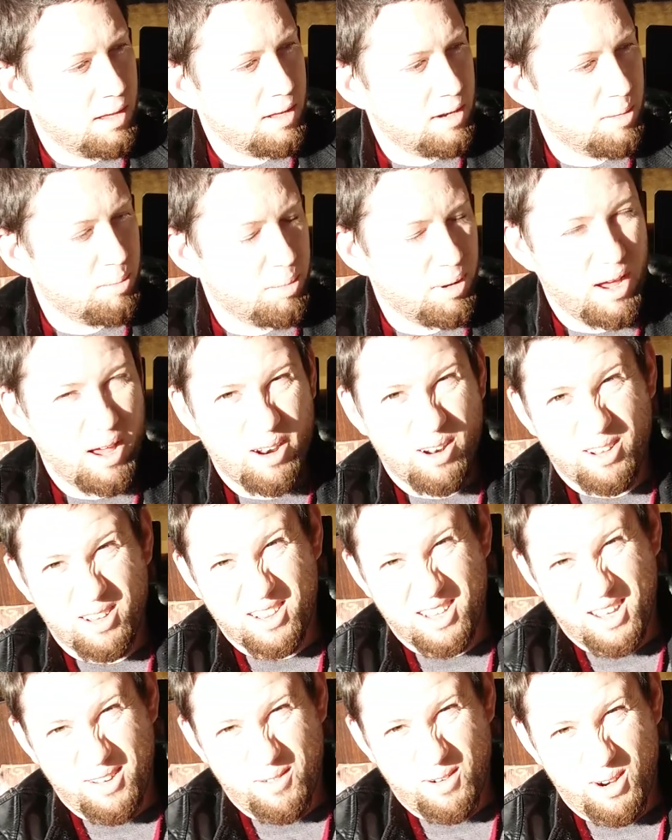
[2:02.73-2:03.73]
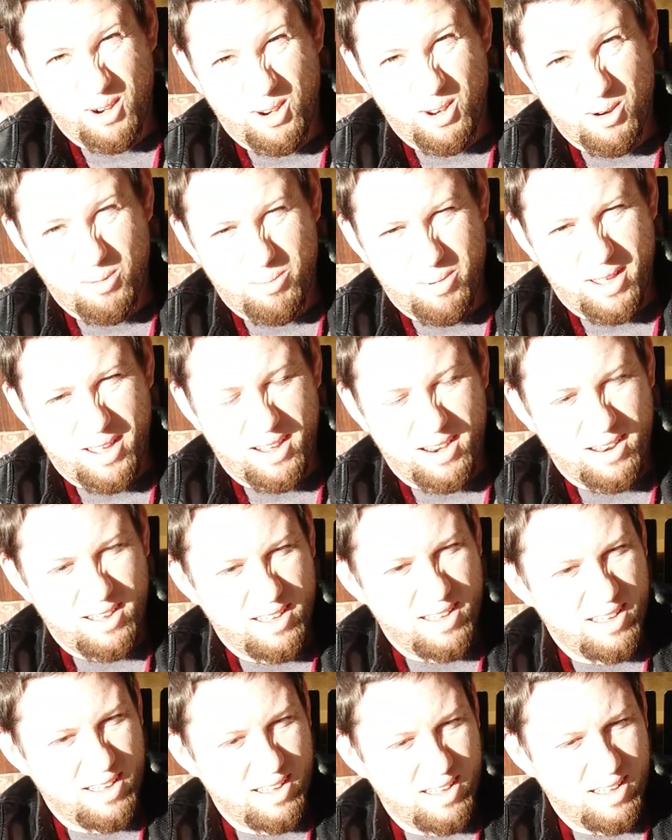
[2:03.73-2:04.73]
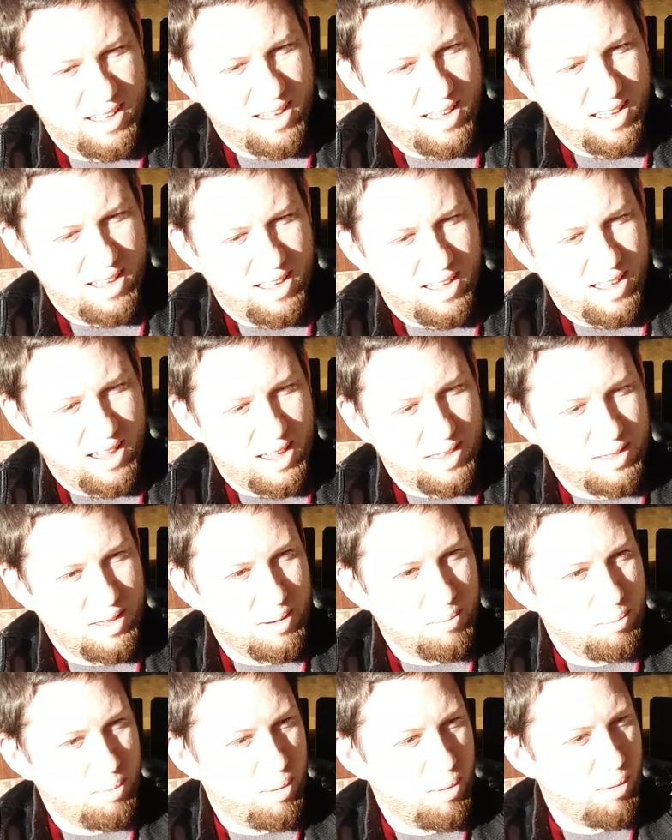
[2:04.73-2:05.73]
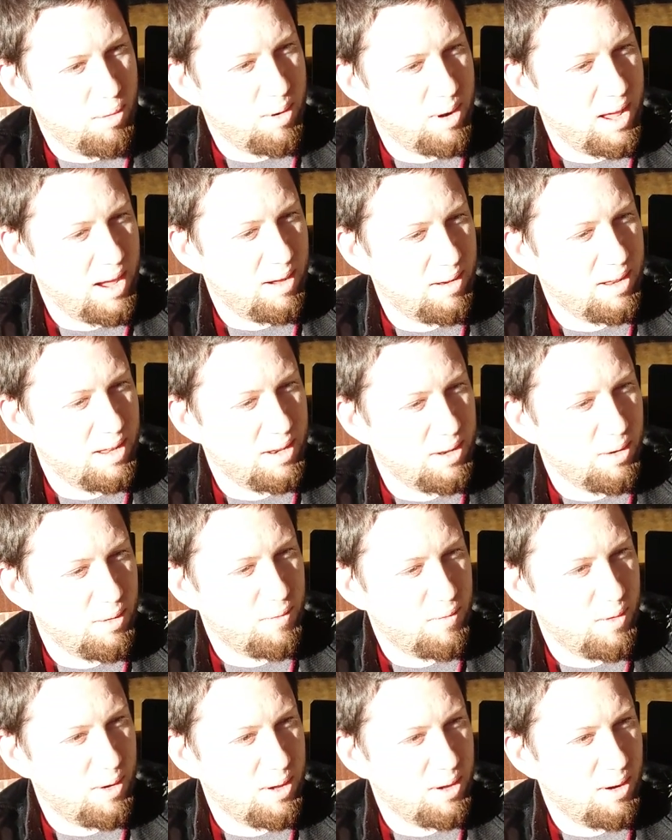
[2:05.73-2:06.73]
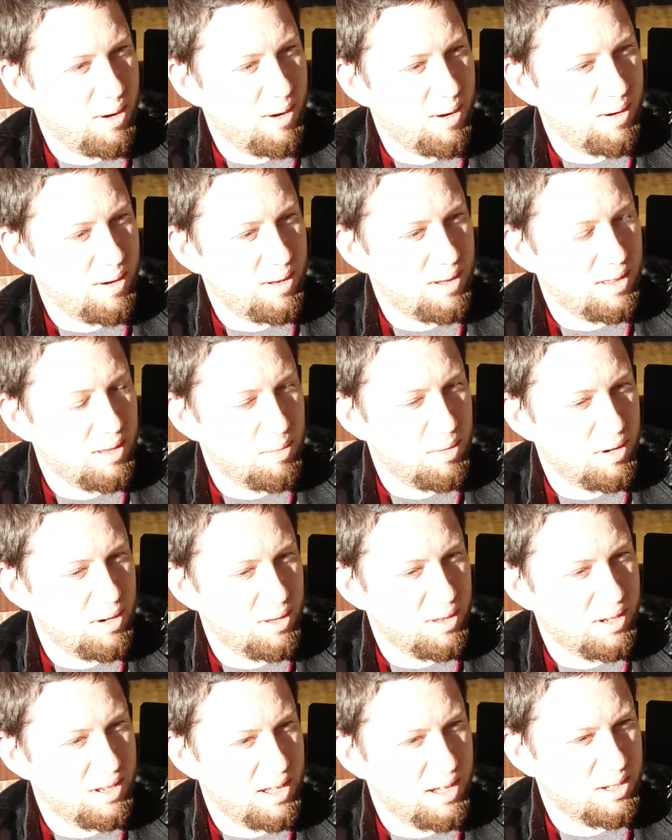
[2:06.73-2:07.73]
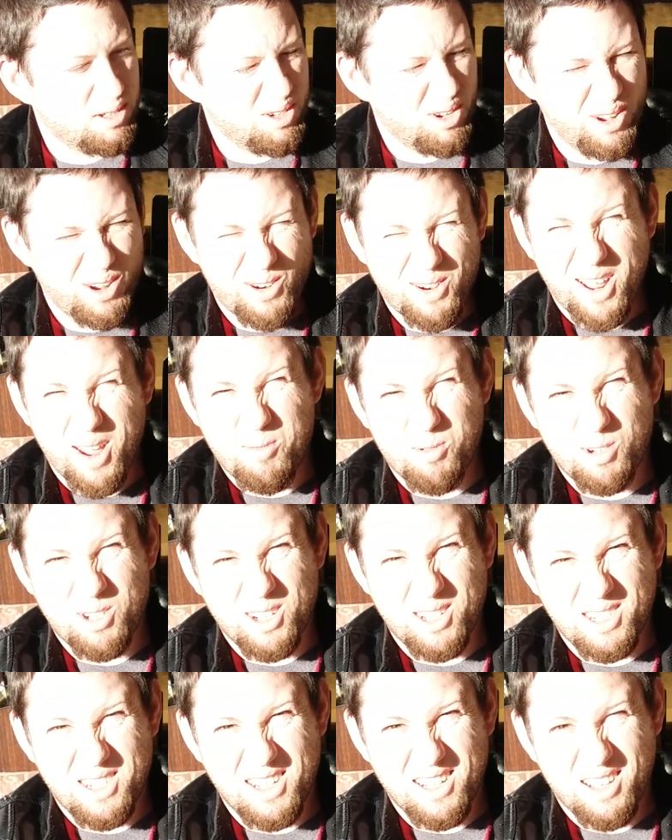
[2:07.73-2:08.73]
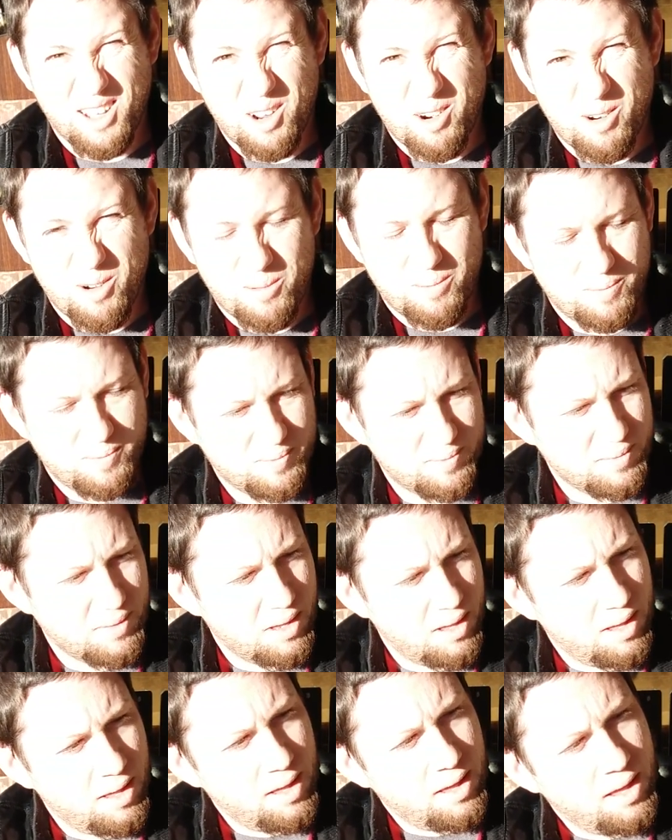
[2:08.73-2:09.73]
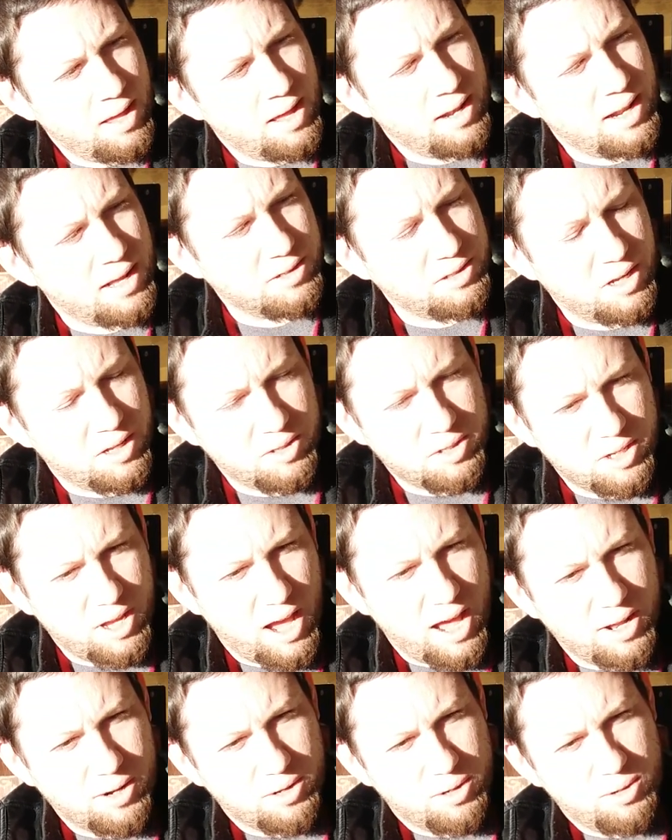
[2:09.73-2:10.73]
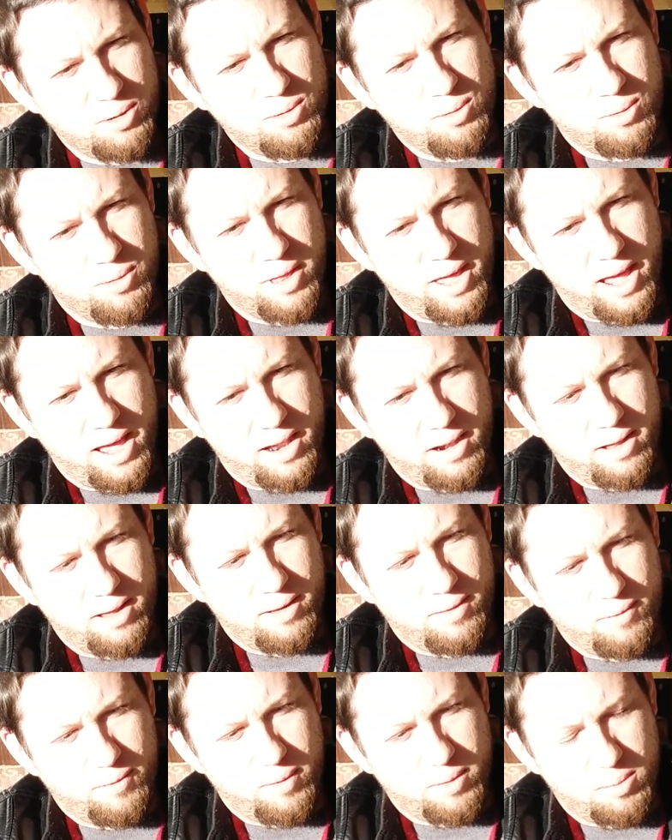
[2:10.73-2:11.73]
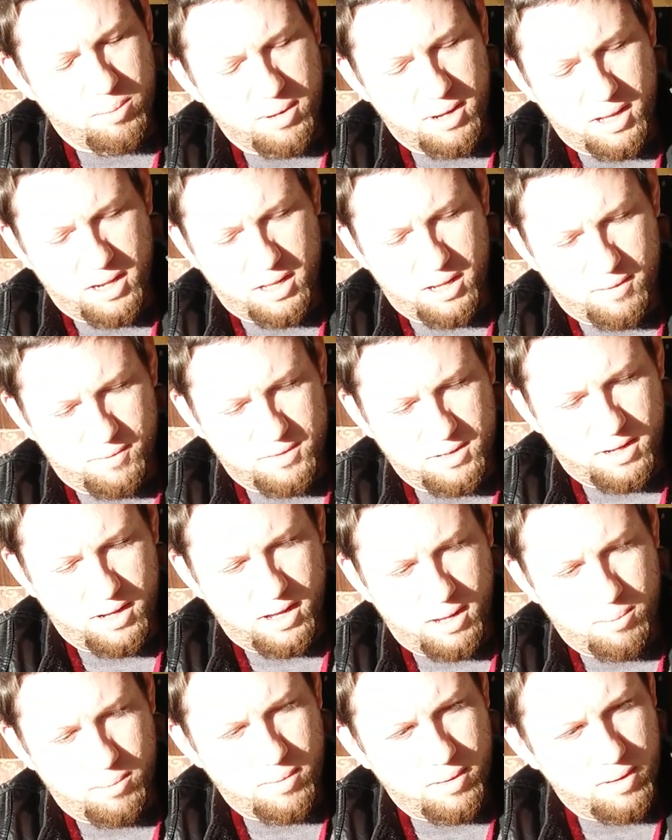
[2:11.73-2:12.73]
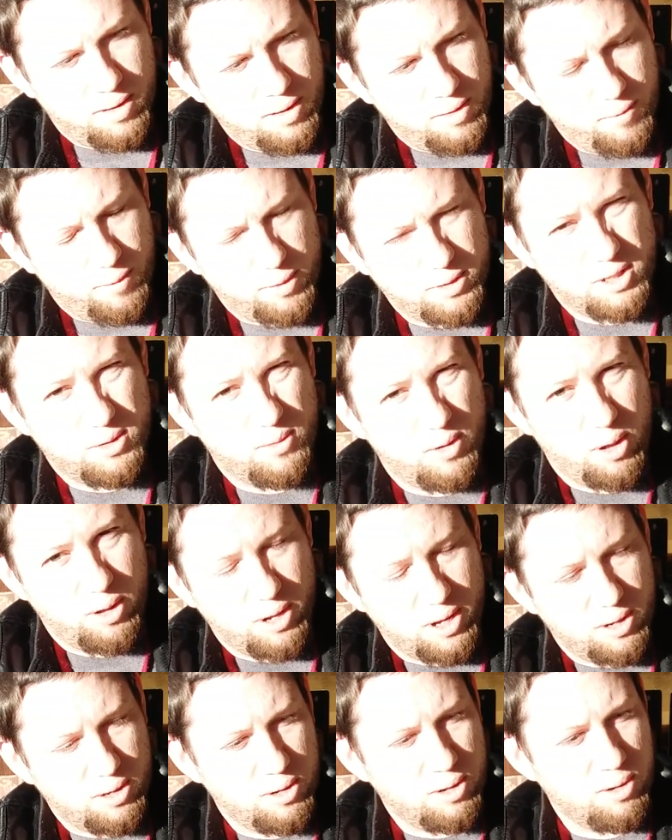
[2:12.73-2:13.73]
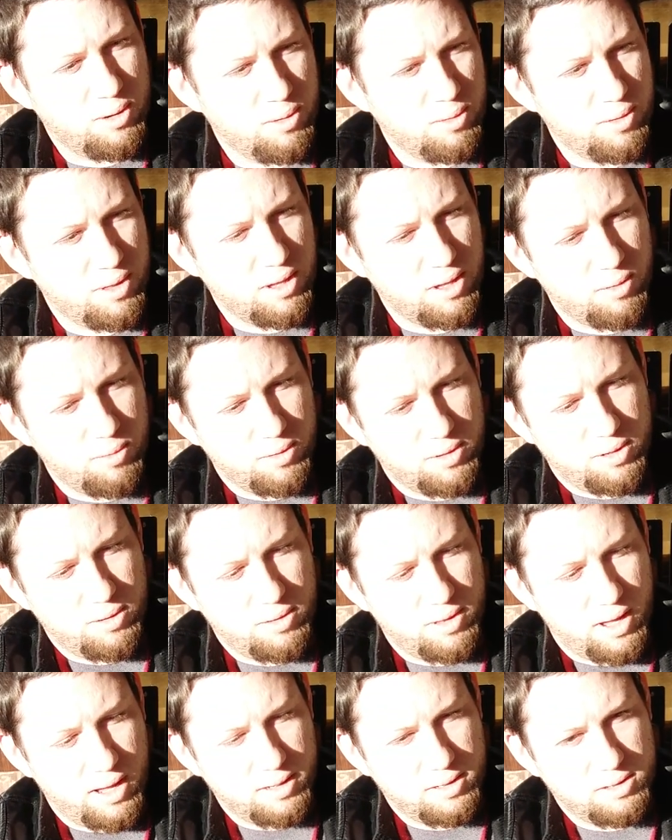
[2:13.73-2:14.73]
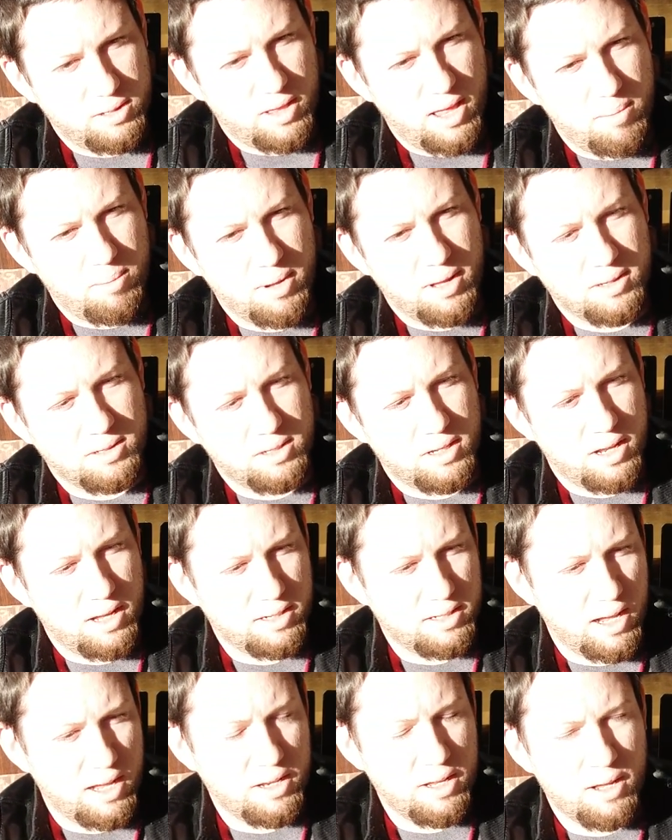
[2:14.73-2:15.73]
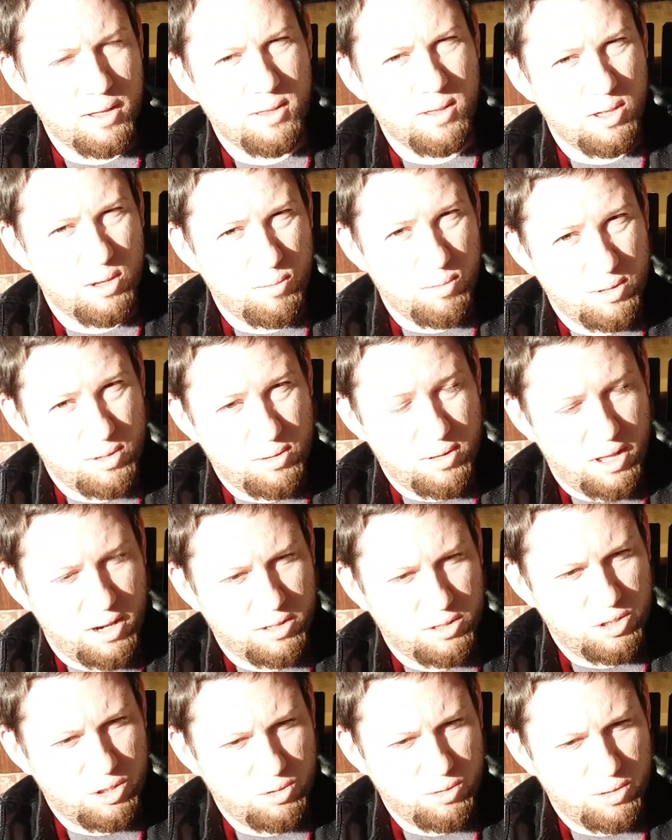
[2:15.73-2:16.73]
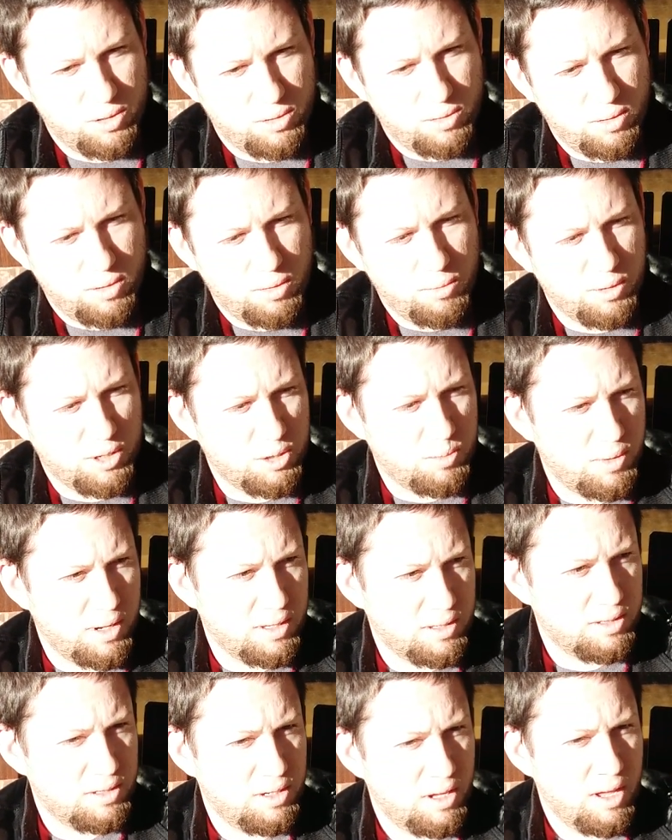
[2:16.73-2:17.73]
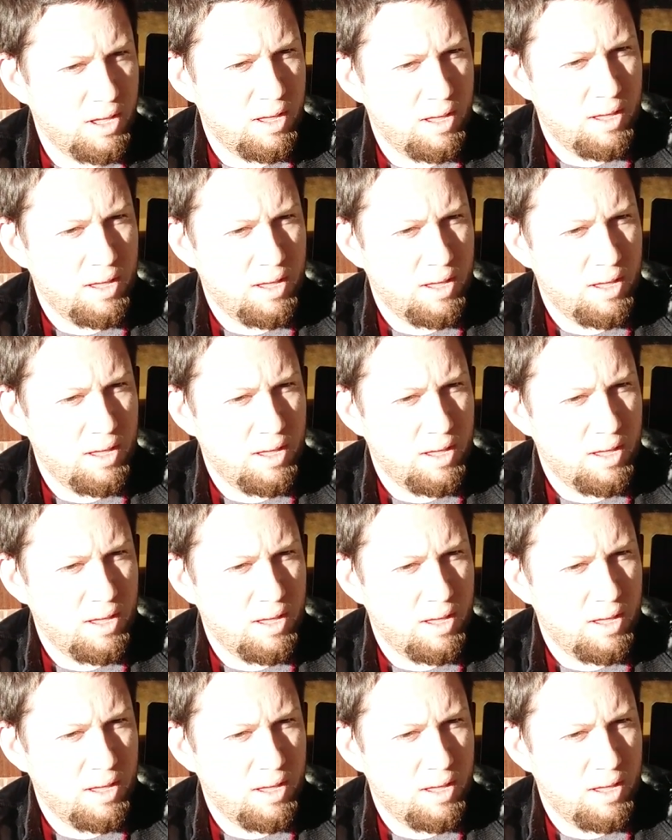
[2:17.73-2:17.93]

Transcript: in a bottle and leave it under your bed, and then pour it out in your front yard in the middle of the day so all your neighbors can see later. Now, since God knew that from the beginning of time, first of all, he knew that you would do that, so that means that his idea that you would do that is true, which means